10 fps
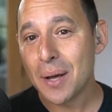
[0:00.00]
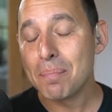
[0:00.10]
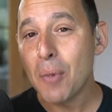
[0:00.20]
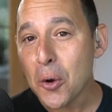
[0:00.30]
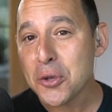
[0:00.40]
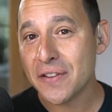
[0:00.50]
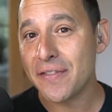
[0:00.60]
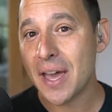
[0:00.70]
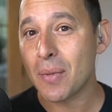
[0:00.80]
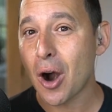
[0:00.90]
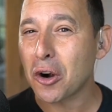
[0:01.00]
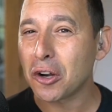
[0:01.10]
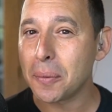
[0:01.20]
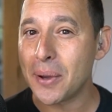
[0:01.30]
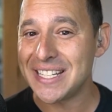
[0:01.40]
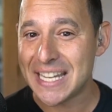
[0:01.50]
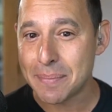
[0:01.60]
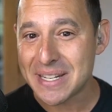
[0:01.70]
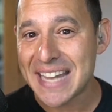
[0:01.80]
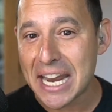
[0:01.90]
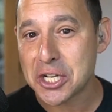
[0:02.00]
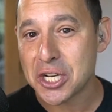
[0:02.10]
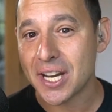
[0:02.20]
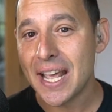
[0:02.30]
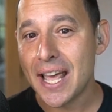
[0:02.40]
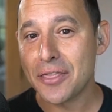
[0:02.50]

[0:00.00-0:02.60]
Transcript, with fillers: most of them are all about intimidation.